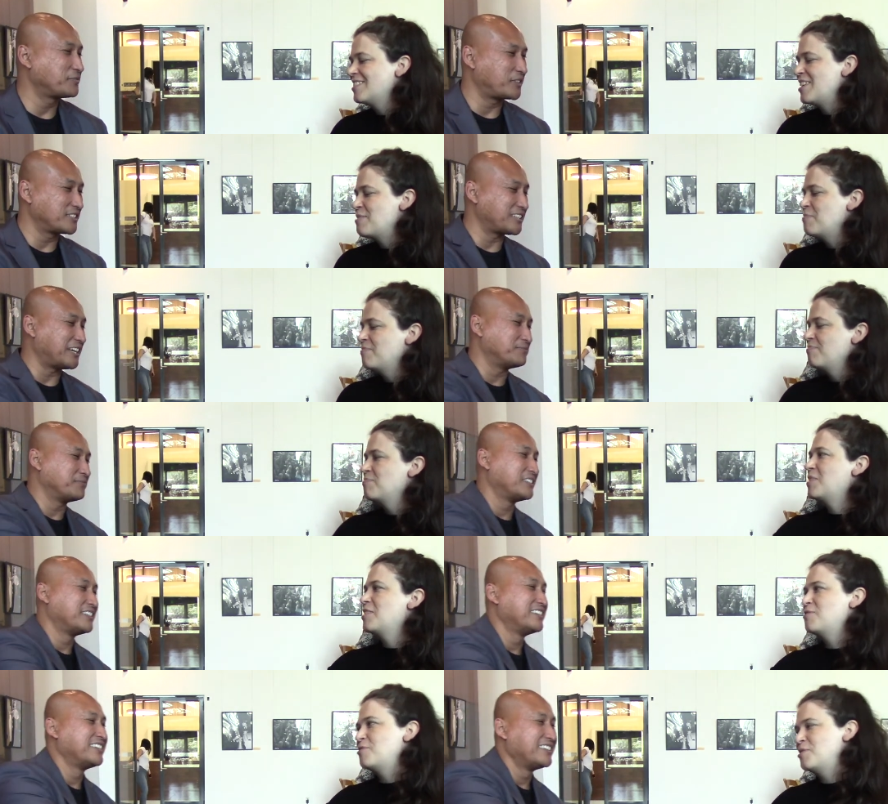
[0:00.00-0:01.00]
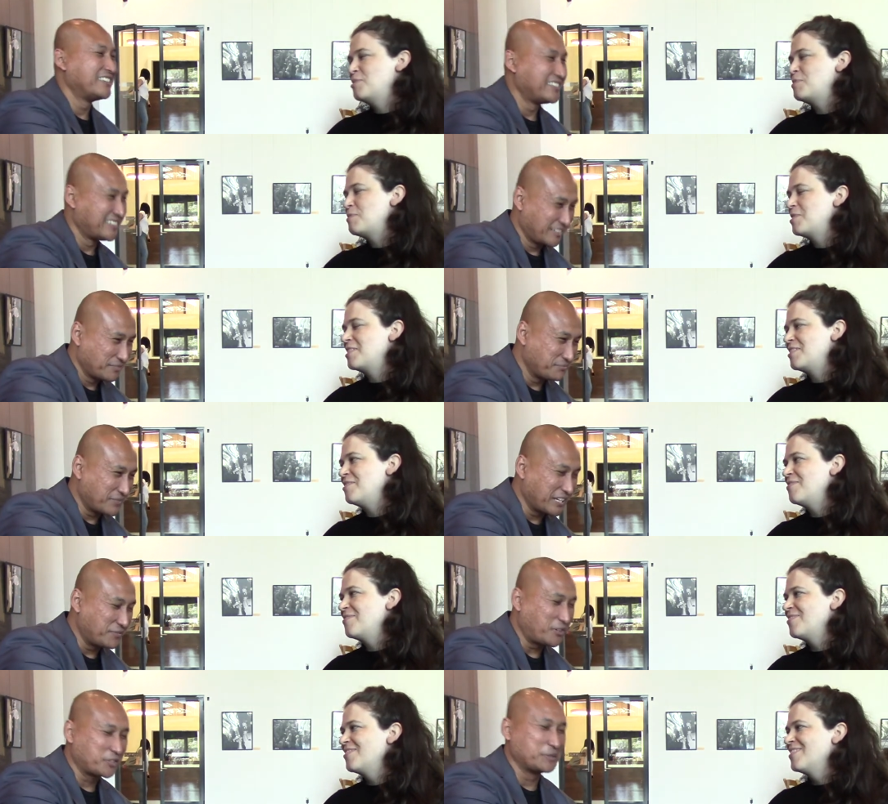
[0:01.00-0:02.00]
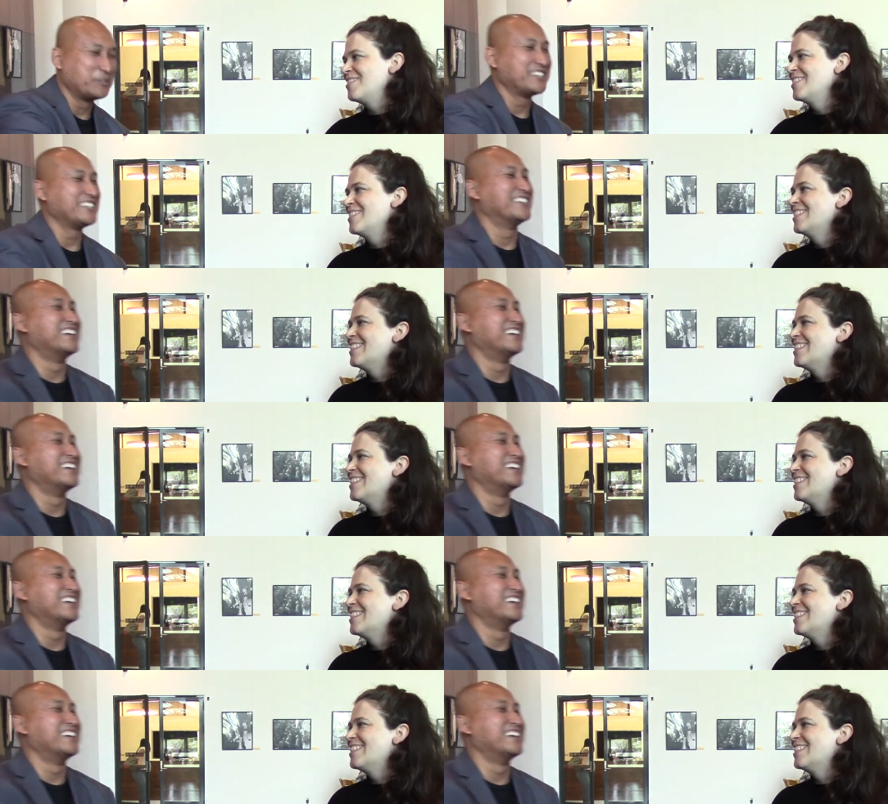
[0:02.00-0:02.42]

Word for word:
Speaker 1: for the time. May the 4th be with you. May the 4th be with you.